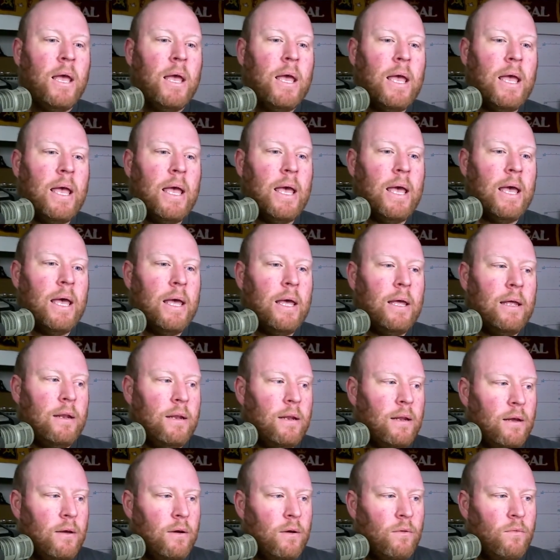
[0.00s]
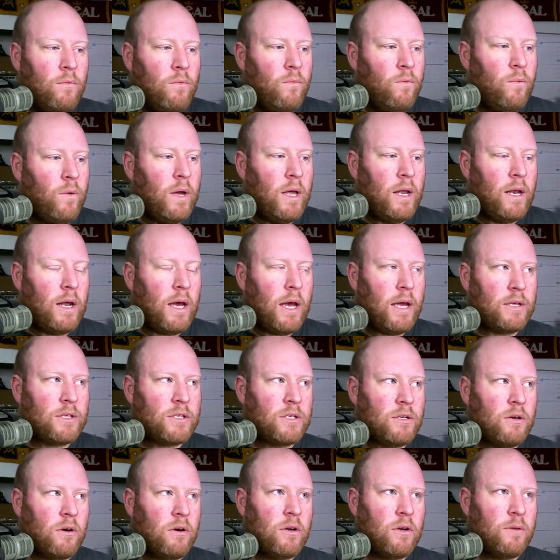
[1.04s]
And when I
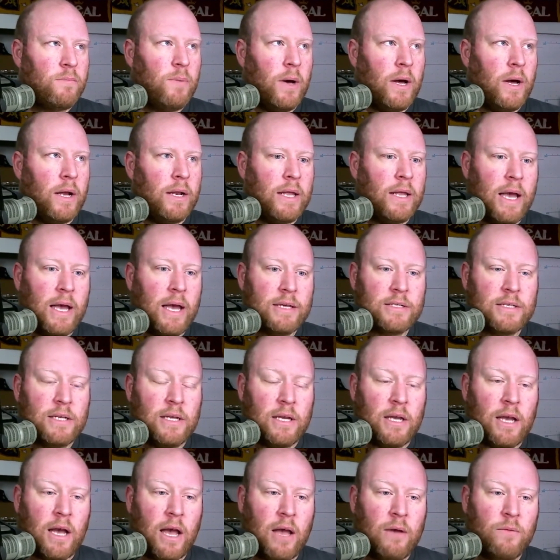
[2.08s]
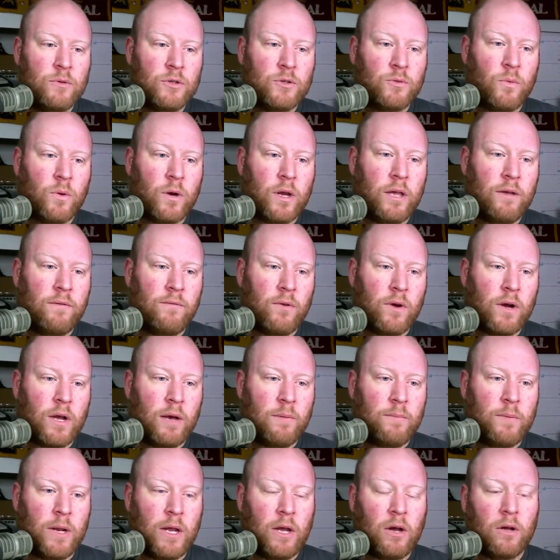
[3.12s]
started podcasting, I was working for a
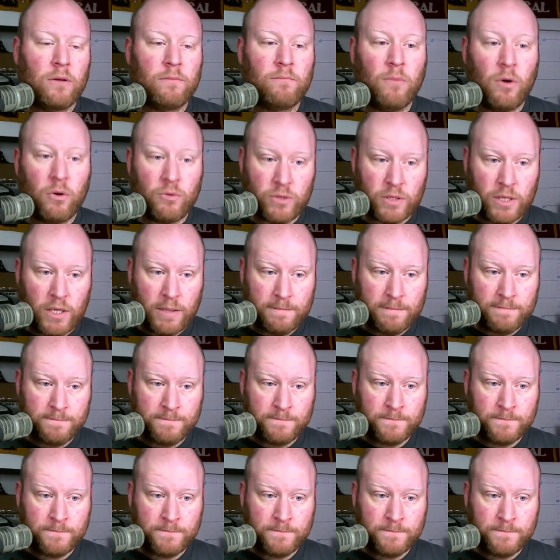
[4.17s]
company called Mosey.